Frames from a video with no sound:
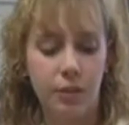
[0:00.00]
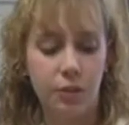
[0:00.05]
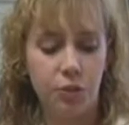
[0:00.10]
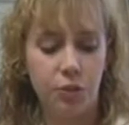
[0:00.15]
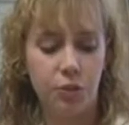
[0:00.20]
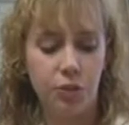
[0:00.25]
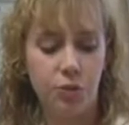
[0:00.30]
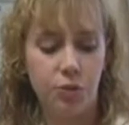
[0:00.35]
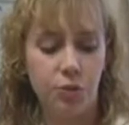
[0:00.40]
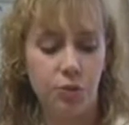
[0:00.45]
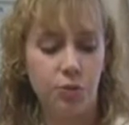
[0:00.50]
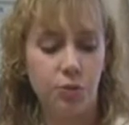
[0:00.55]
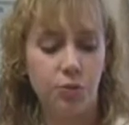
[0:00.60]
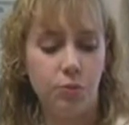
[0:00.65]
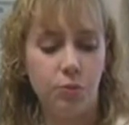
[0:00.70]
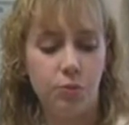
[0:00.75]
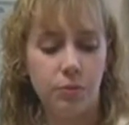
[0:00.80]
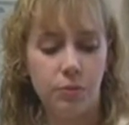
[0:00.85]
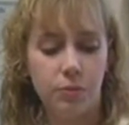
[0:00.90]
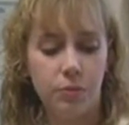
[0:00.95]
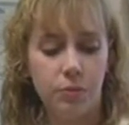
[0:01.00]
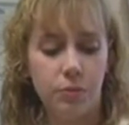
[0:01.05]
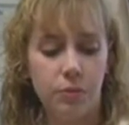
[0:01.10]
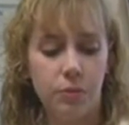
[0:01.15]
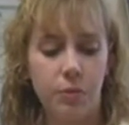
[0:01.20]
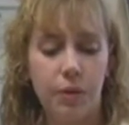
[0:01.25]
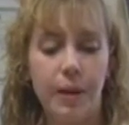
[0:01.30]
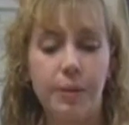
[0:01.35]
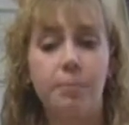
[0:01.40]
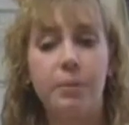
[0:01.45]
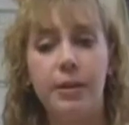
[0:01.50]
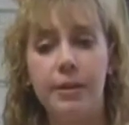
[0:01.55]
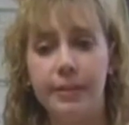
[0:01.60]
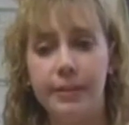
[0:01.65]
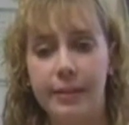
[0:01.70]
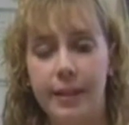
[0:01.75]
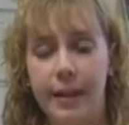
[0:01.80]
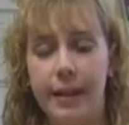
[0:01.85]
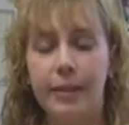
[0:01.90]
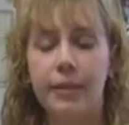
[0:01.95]
and beyond
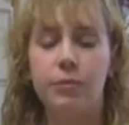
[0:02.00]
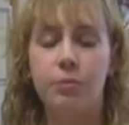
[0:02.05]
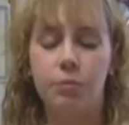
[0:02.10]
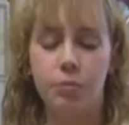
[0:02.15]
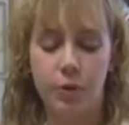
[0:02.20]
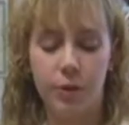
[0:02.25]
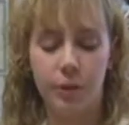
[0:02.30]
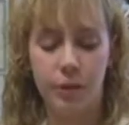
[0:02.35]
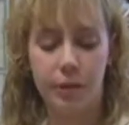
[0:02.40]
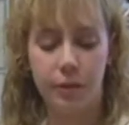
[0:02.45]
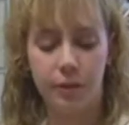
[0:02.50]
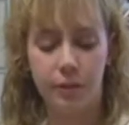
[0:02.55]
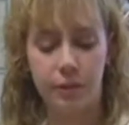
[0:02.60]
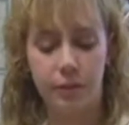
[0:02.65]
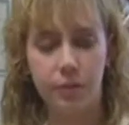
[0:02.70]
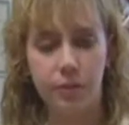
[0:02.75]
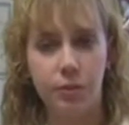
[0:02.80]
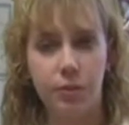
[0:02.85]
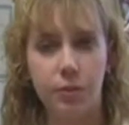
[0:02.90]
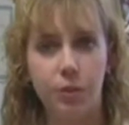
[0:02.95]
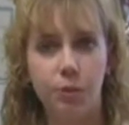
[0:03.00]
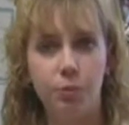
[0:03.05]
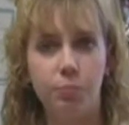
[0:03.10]
that, working to